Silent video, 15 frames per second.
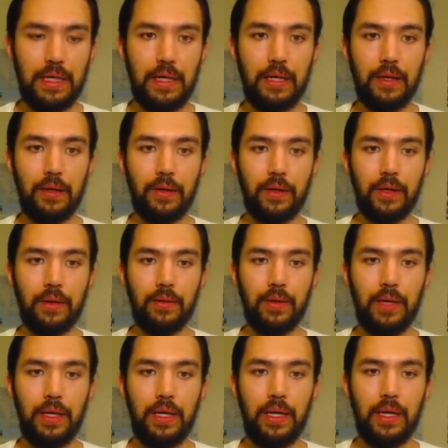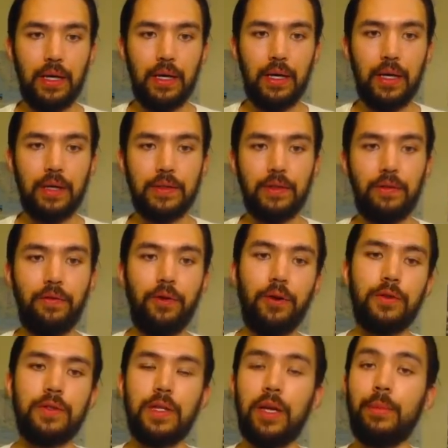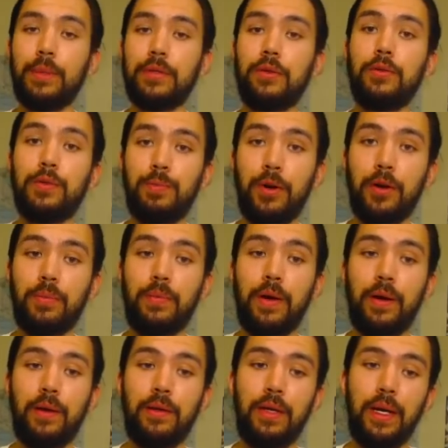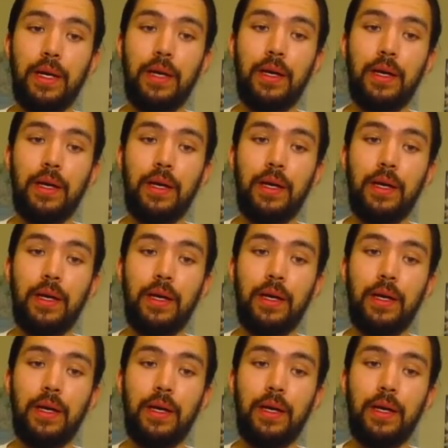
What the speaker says: Okay. So first, Elemental Hero Sparkman.